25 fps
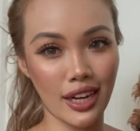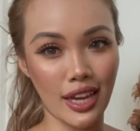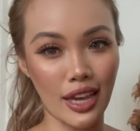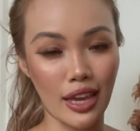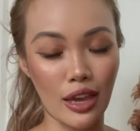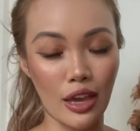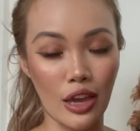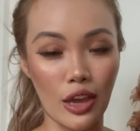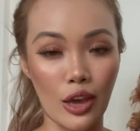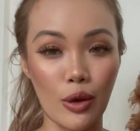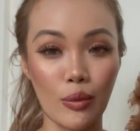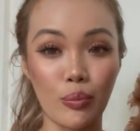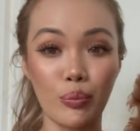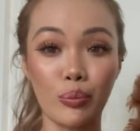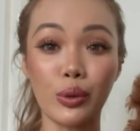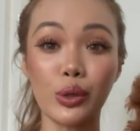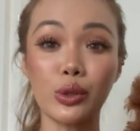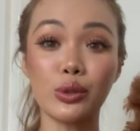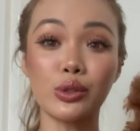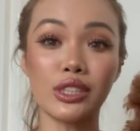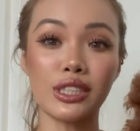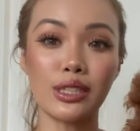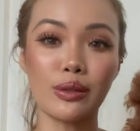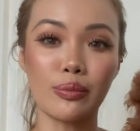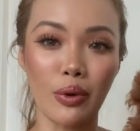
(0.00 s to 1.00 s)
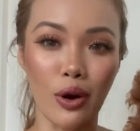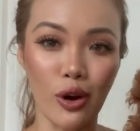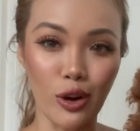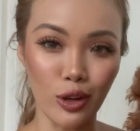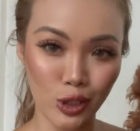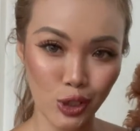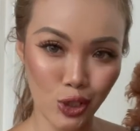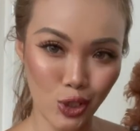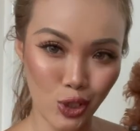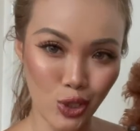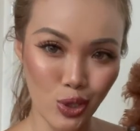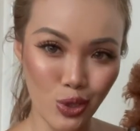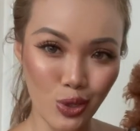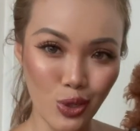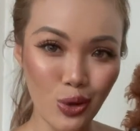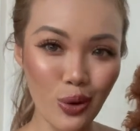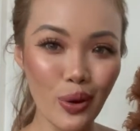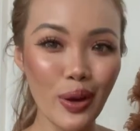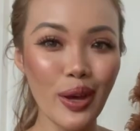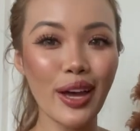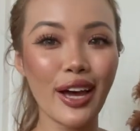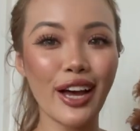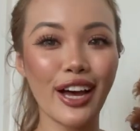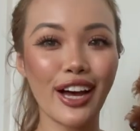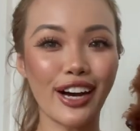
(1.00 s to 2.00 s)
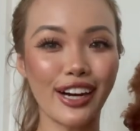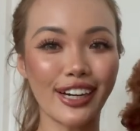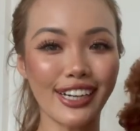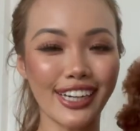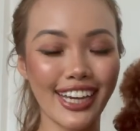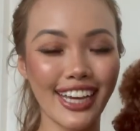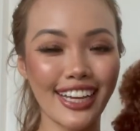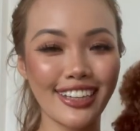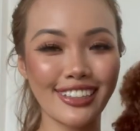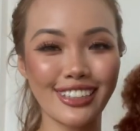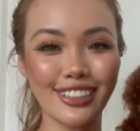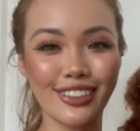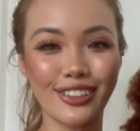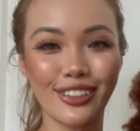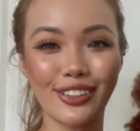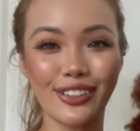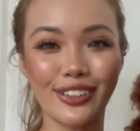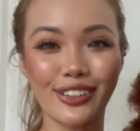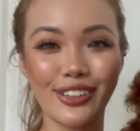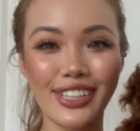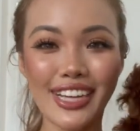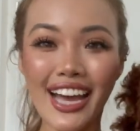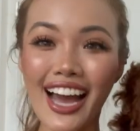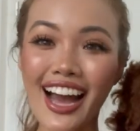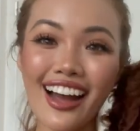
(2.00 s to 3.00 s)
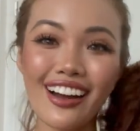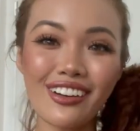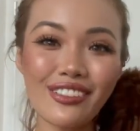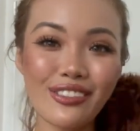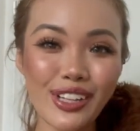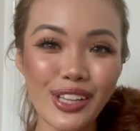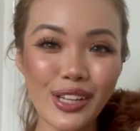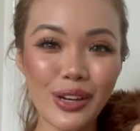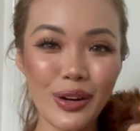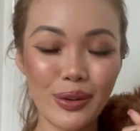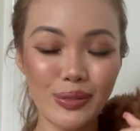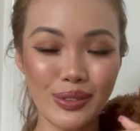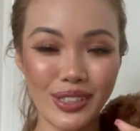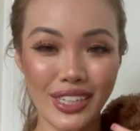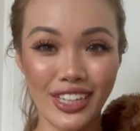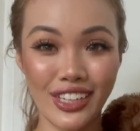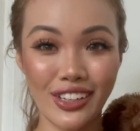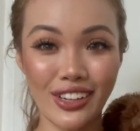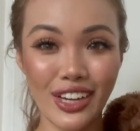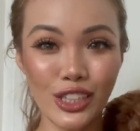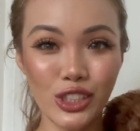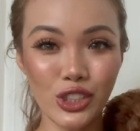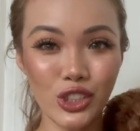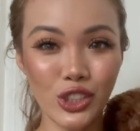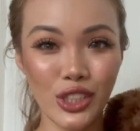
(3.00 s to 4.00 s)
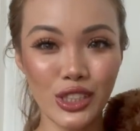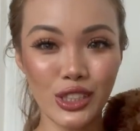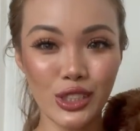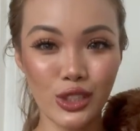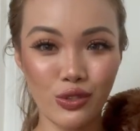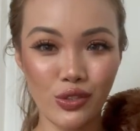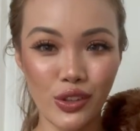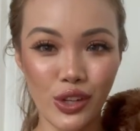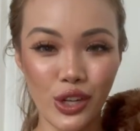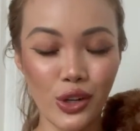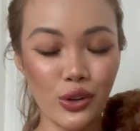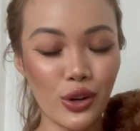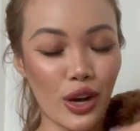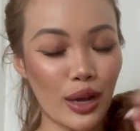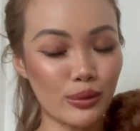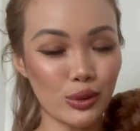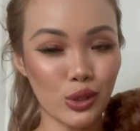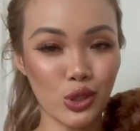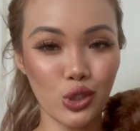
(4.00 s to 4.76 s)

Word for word: a beauty box to okay so yeah I really hope that you enjoyed this video I'm